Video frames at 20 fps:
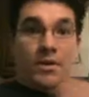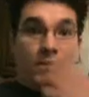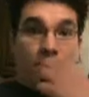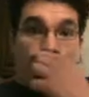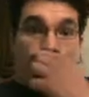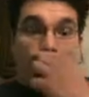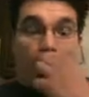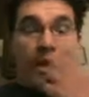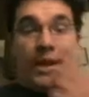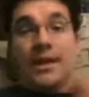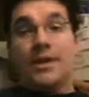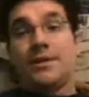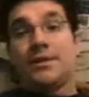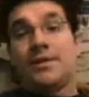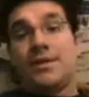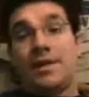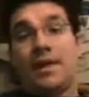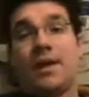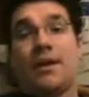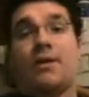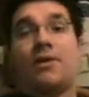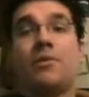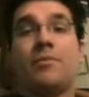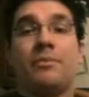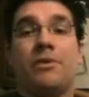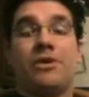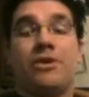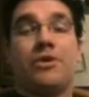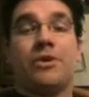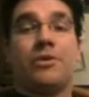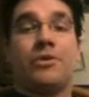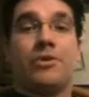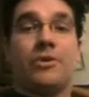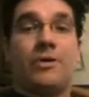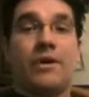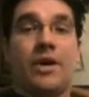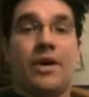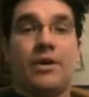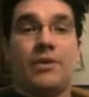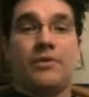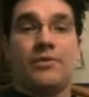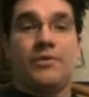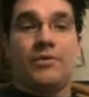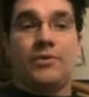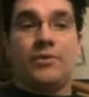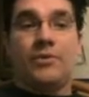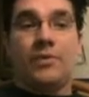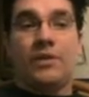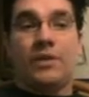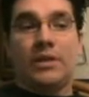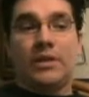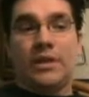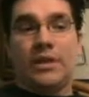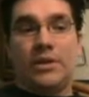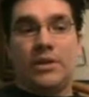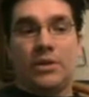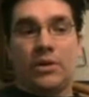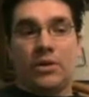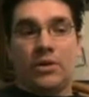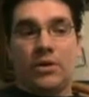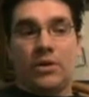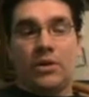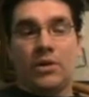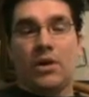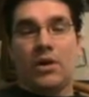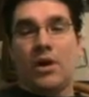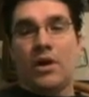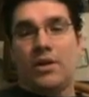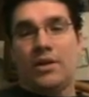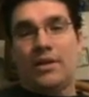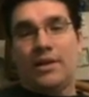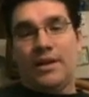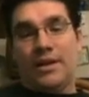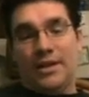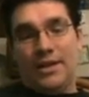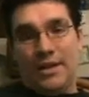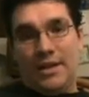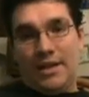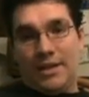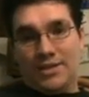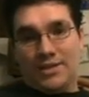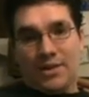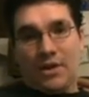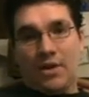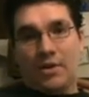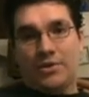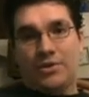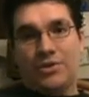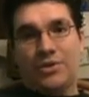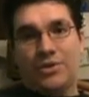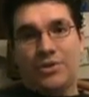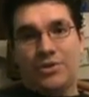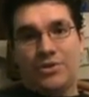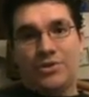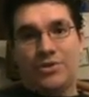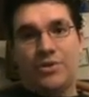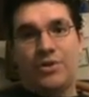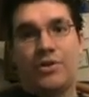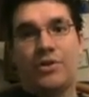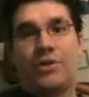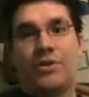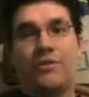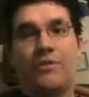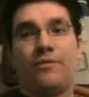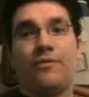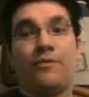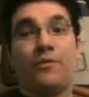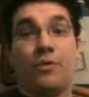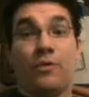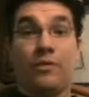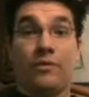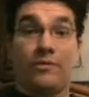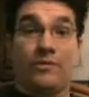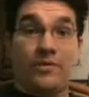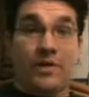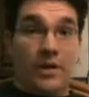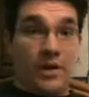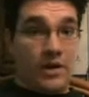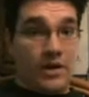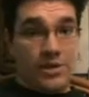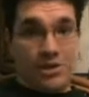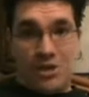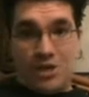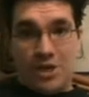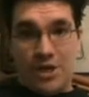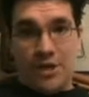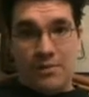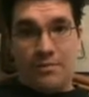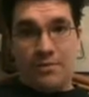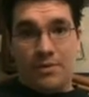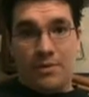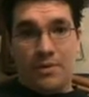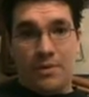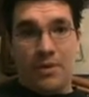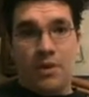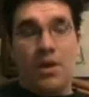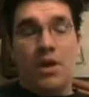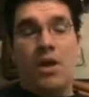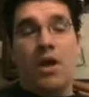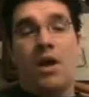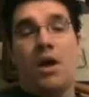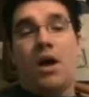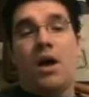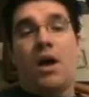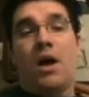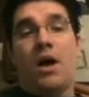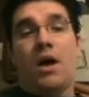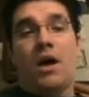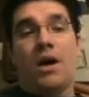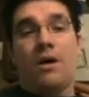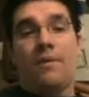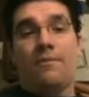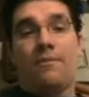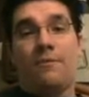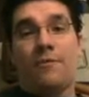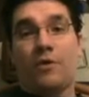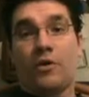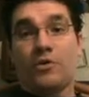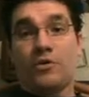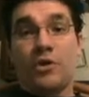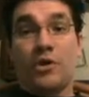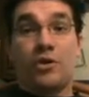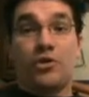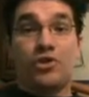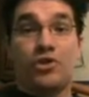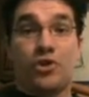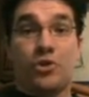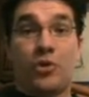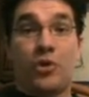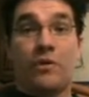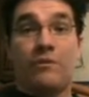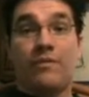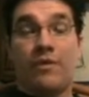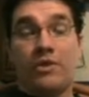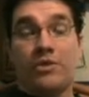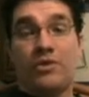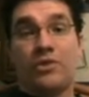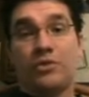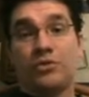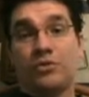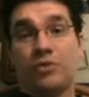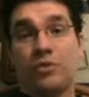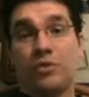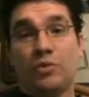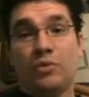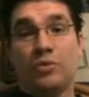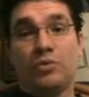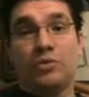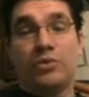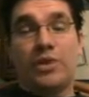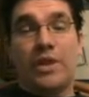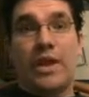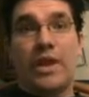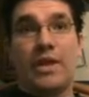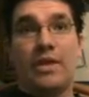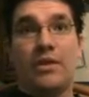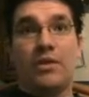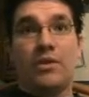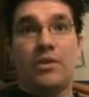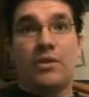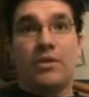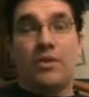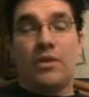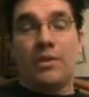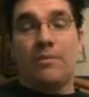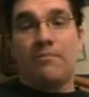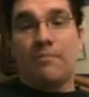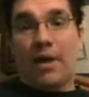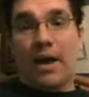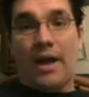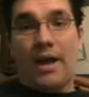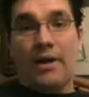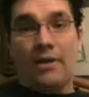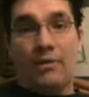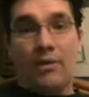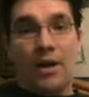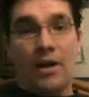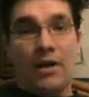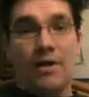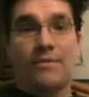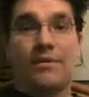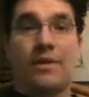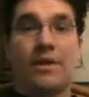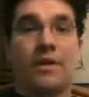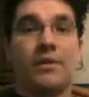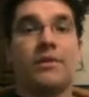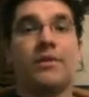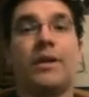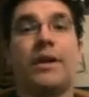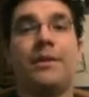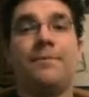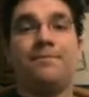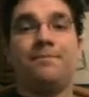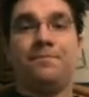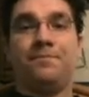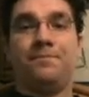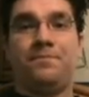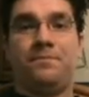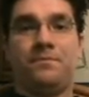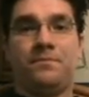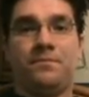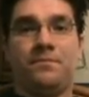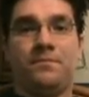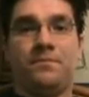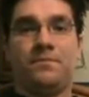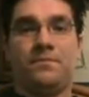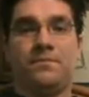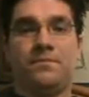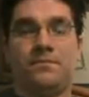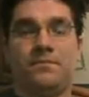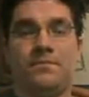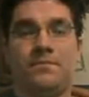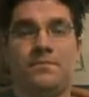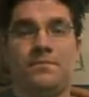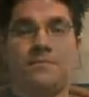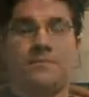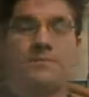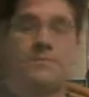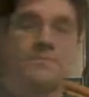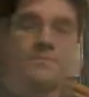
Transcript: Okay guys, today I'm going to be showing you how to clean your NES cartridges for very cheap. First I'm going to show you conventional tools that you can buy right off the internet. Most cleaning kits on the